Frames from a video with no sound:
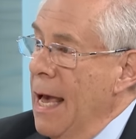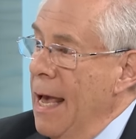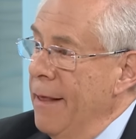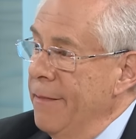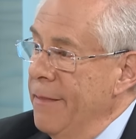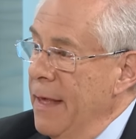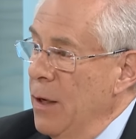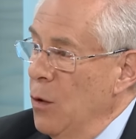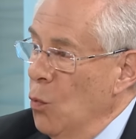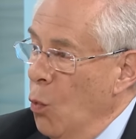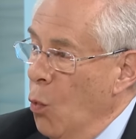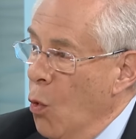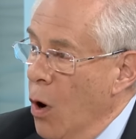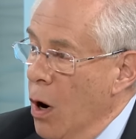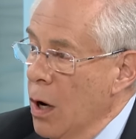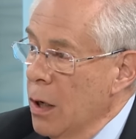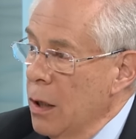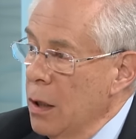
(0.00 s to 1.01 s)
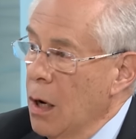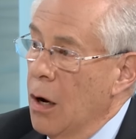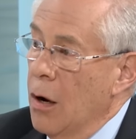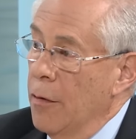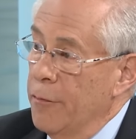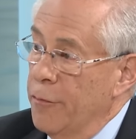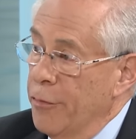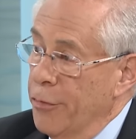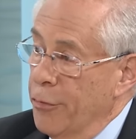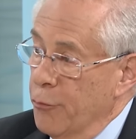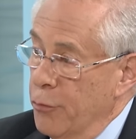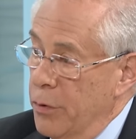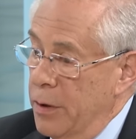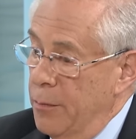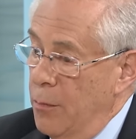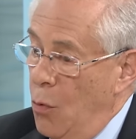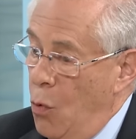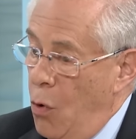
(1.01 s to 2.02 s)
and then one of
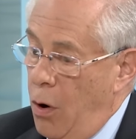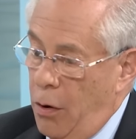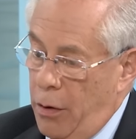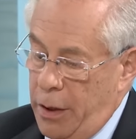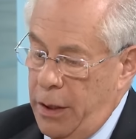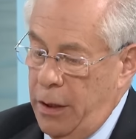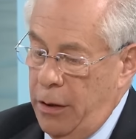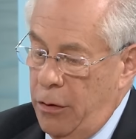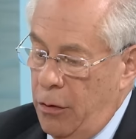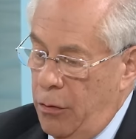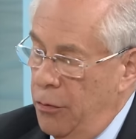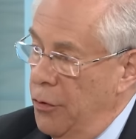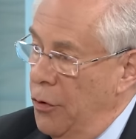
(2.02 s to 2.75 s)
three more, either